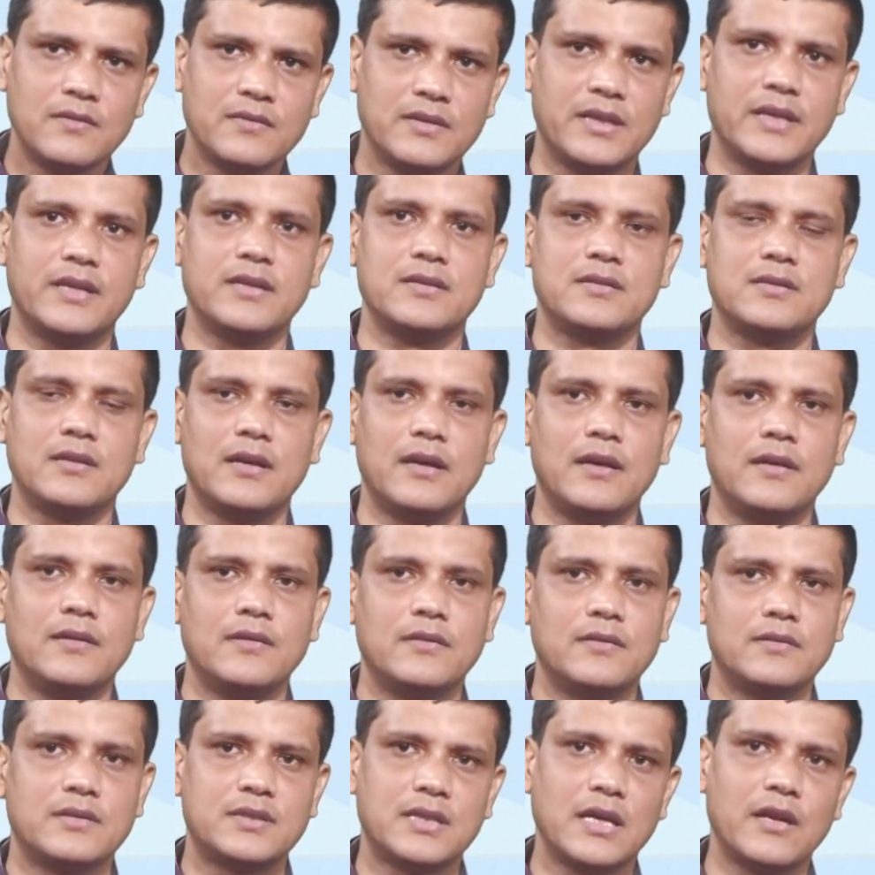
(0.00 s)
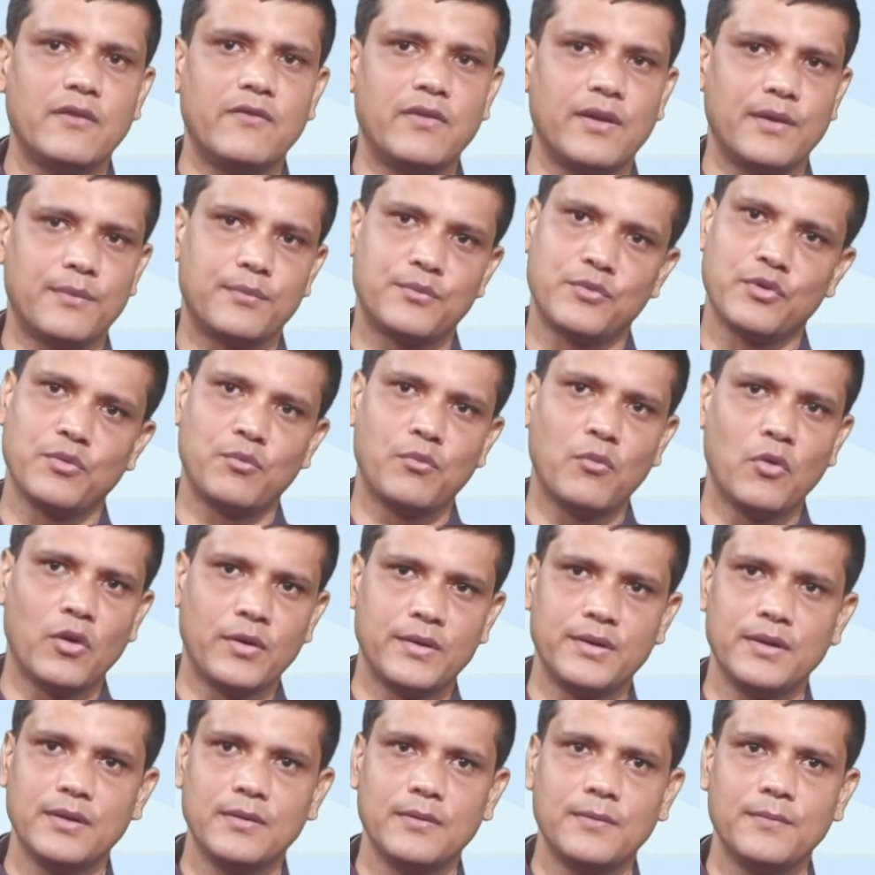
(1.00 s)
that is self-help group
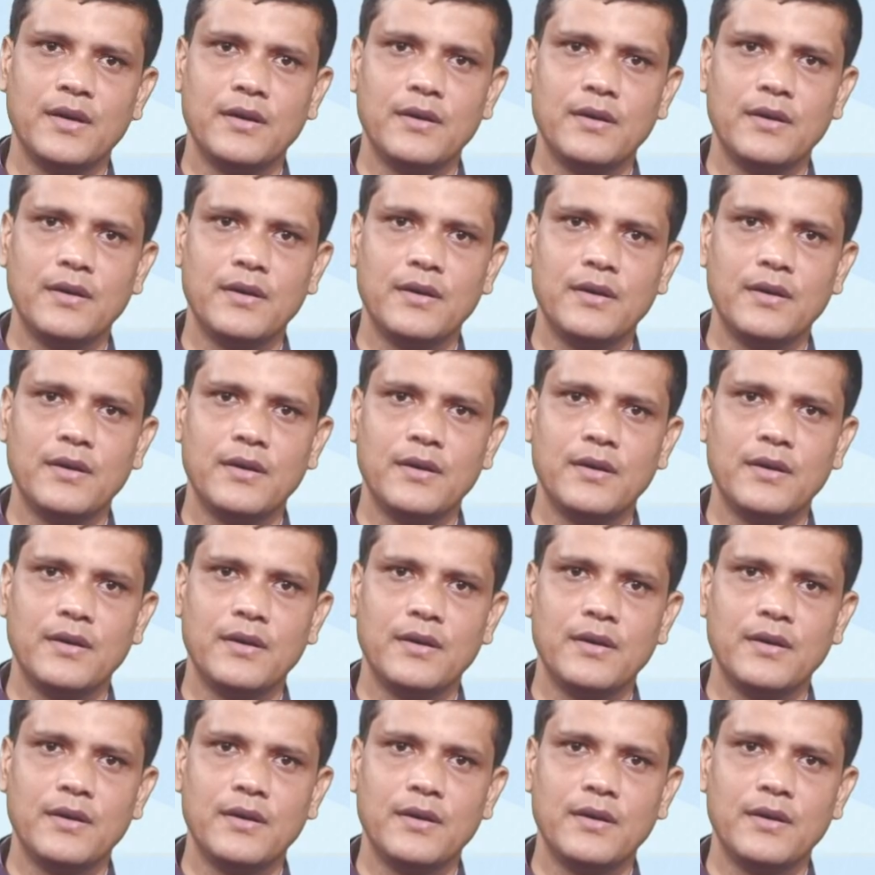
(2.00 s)
model.